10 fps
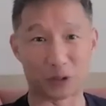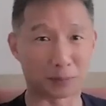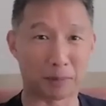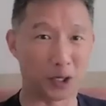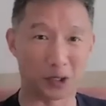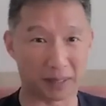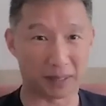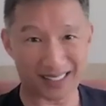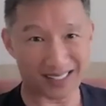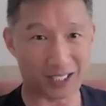the North Pole,
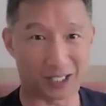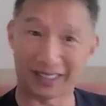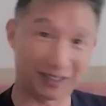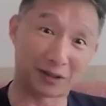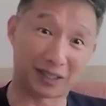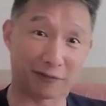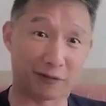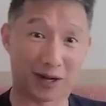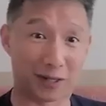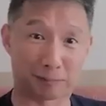in Mexico, in all the
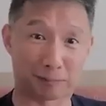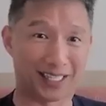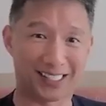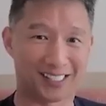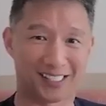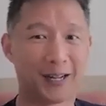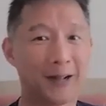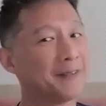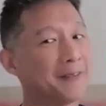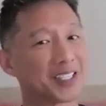different other places.
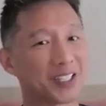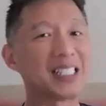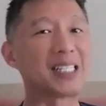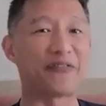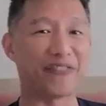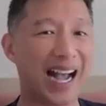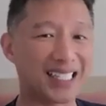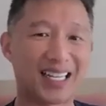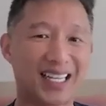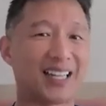So it's a
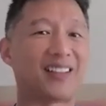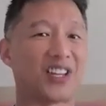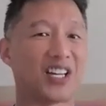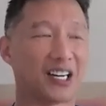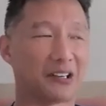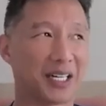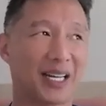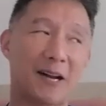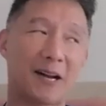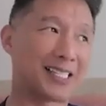fascinating
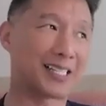theory, and it